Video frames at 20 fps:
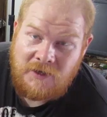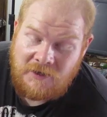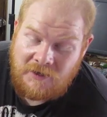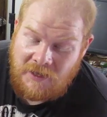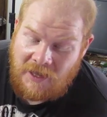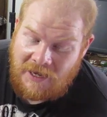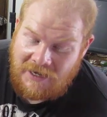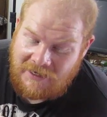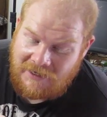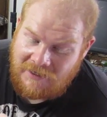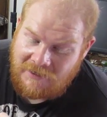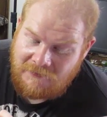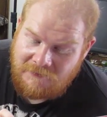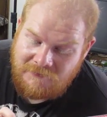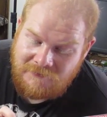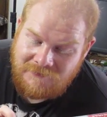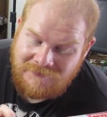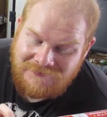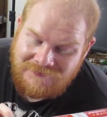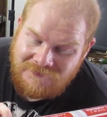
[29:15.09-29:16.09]
Like,
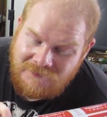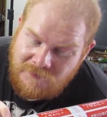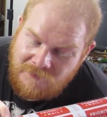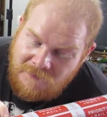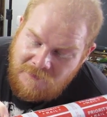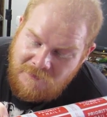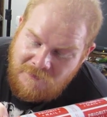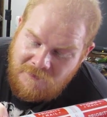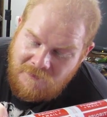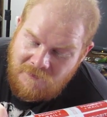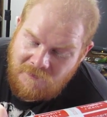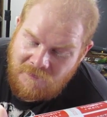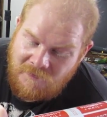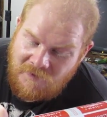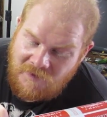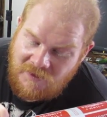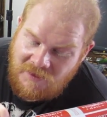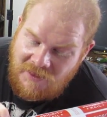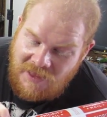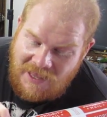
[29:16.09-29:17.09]

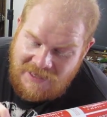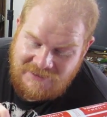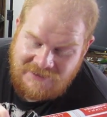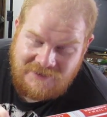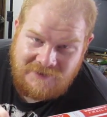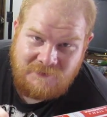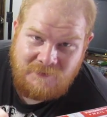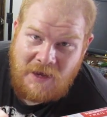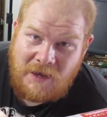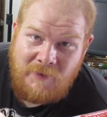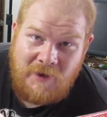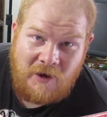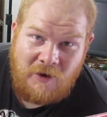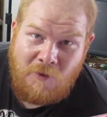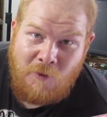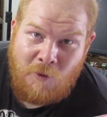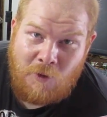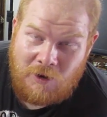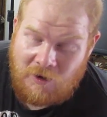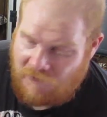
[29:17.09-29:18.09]
less, maybe
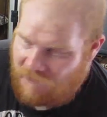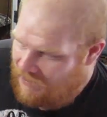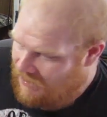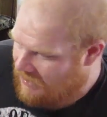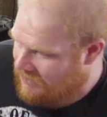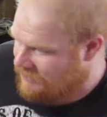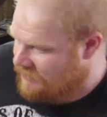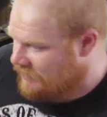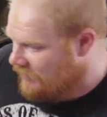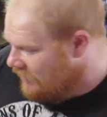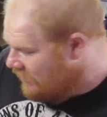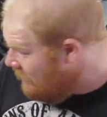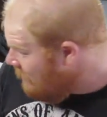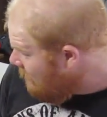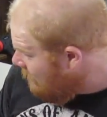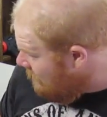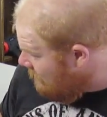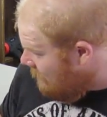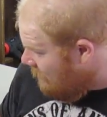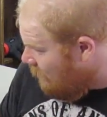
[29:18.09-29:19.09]
1/4 of an inch.
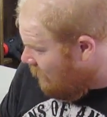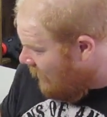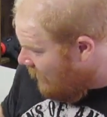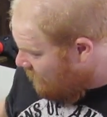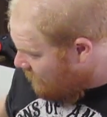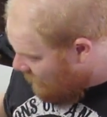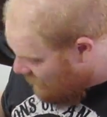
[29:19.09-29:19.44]
So what I'm